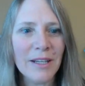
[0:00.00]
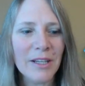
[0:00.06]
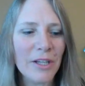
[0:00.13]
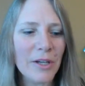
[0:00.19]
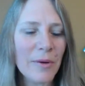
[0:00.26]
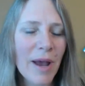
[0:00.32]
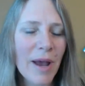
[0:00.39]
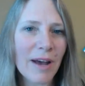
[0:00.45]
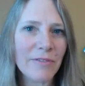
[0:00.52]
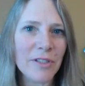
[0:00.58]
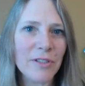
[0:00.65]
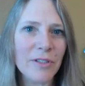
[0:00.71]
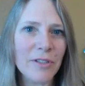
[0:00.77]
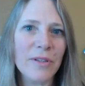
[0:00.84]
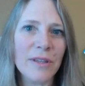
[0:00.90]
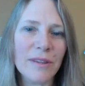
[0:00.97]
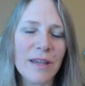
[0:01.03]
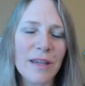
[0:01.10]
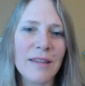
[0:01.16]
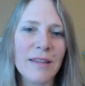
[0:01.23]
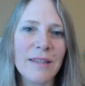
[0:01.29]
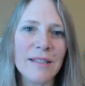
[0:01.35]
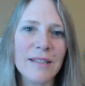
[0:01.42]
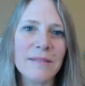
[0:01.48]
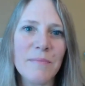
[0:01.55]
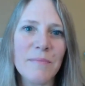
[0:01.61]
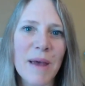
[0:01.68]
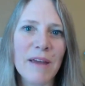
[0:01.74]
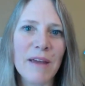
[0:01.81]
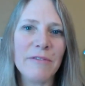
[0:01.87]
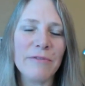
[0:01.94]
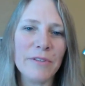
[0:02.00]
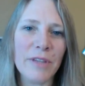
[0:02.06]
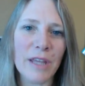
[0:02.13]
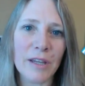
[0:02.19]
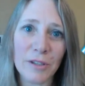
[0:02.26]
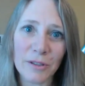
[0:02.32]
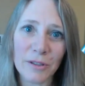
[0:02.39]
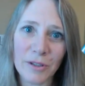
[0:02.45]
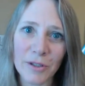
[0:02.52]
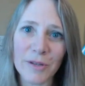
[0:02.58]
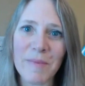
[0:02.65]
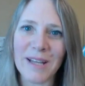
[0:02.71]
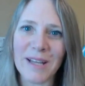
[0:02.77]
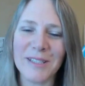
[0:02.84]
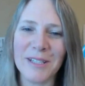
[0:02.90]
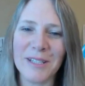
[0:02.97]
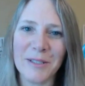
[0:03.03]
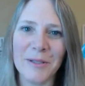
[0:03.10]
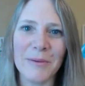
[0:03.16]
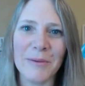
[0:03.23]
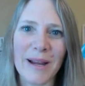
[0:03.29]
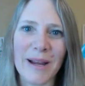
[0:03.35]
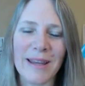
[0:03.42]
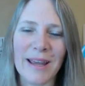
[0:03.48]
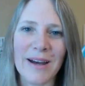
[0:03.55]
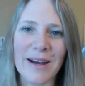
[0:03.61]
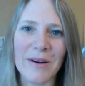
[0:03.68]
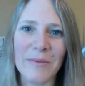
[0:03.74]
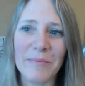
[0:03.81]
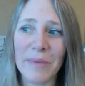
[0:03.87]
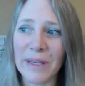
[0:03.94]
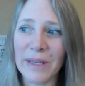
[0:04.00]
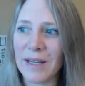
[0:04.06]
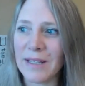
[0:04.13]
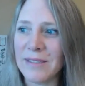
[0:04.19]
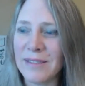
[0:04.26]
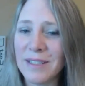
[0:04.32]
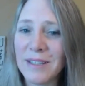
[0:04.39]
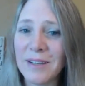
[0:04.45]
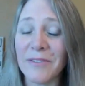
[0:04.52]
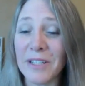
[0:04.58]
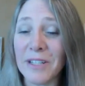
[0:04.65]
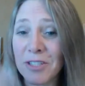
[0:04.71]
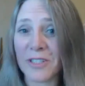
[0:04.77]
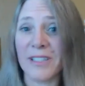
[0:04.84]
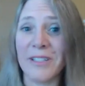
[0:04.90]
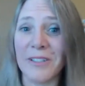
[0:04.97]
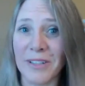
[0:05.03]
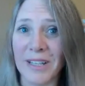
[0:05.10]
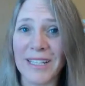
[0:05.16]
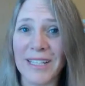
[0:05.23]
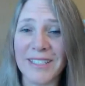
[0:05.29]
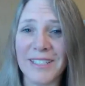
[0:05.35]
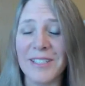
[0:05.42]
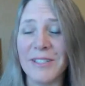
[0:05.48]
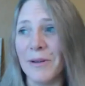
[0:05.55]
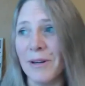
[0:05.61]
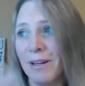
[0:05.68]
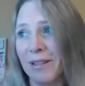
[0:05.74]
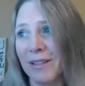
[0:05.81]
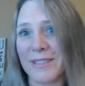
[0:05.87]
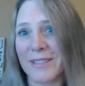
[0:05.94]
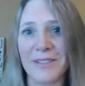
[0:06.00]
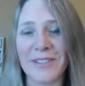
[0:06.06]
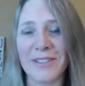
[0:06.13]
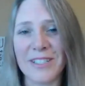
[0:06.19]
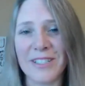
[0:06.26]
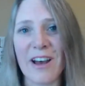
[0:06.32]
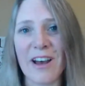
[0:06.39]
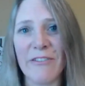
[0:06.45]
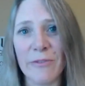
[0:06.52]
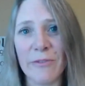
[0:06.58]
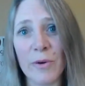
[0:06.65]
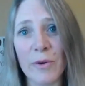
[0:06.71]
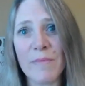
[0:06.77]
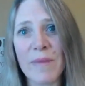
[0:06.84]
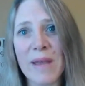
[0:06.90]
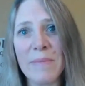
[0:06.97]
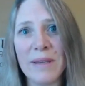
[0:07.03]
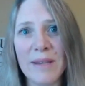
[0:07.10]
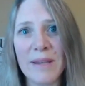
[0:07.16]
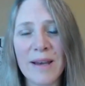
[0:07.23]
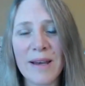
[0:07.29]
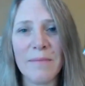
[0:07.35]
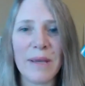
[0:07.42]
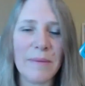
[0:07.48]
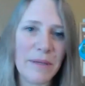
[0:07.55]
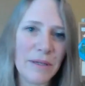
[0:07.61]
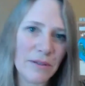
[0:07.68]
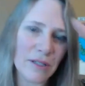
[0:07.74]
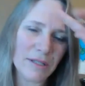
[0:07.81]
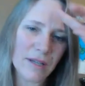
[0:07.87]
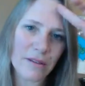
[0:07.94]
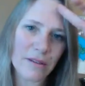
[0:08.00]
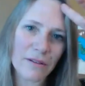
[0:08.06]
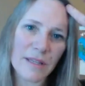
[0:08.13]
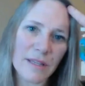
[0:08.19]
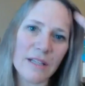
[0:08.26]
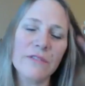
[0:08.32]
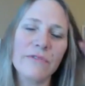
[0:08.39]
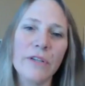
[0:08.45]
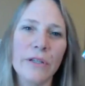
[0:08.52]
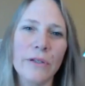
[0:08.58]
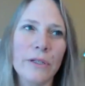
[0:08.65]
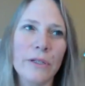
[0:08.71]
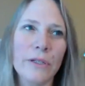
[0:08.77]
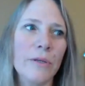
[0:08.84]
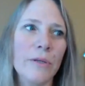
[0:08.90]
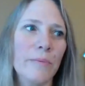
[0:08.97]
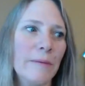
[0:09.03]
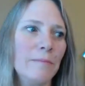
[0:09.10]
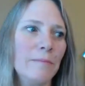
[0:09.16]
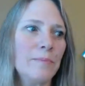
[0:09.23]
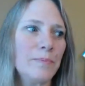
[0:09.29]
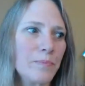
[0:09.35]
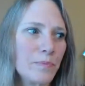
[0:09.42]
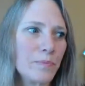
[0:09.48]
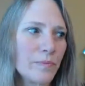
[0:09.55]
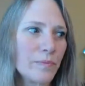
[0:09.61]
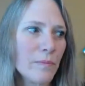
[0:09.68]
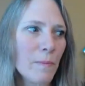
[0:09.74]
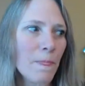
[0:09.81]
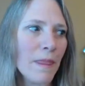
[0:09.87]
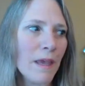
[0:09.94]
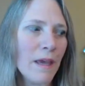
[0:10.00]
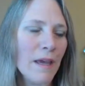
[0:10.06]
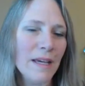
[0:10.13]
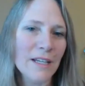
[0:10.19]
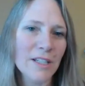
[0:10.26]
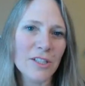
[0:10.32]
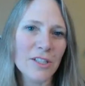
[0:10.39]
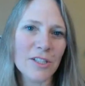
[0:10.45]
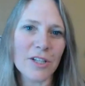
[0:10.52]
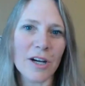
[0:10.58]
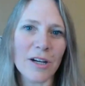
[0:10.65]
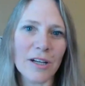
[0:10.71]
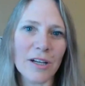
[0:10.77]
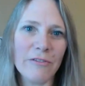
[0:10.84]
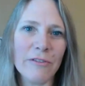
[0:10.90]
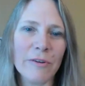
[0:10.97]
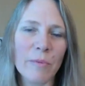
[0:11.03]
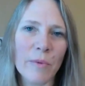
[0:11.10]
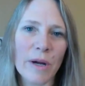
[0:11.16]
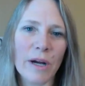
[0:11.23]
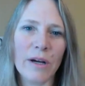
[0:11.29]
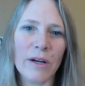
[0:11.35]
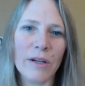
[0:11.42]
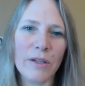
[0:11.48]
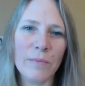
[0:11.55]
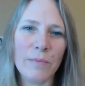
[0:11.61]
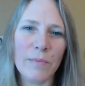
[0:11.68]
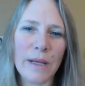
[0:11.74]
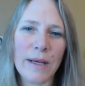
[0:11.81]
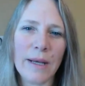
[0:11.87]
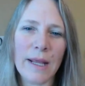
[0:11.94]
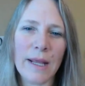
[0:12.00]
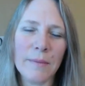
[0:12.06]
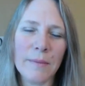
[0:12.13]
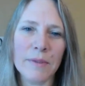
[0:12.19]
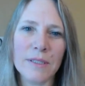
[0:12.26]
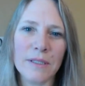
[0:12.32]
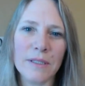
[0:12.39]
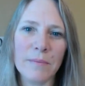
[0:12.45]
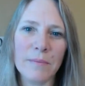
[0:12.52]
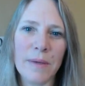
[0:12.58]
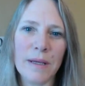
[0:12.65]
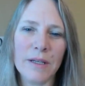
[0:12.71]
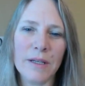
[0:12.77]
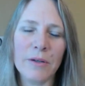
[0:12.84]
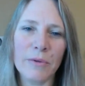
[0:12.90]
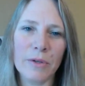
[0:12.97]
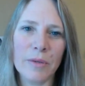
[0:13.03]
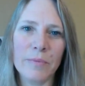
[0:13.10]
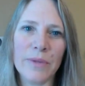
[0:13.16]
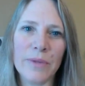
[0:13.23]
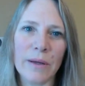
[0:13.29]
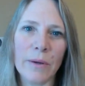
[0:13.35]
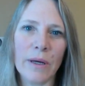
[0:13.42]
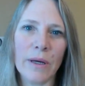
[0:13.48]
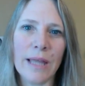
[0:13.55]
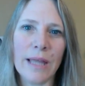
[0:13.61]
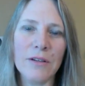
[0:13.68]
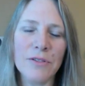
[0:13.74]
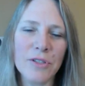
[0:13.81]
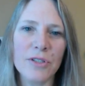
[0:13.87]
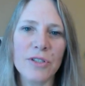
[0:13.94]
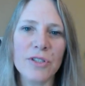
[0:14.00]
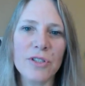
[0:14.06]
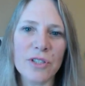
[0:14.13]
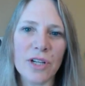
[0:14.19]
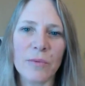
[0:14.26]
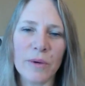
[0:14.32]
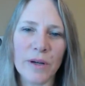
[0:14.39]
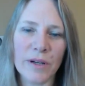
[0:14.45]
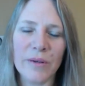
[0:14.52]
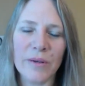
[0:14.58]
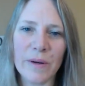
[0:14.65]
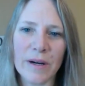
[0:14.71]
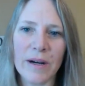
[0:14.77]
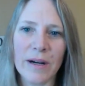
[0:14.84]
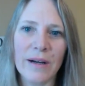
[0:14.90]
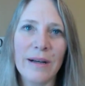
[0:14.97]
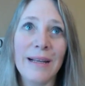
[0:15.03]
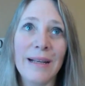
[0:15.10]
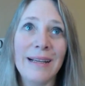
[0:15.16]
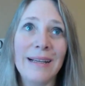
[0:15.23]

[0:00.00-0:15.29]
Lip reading: You have to do the thing that you're meant to do right now, because then eventually you'll get to do all this other stuff. Or maybe not. Maybe there's other things for you to do. But starting from being able to be in a group that allows you to start where you are,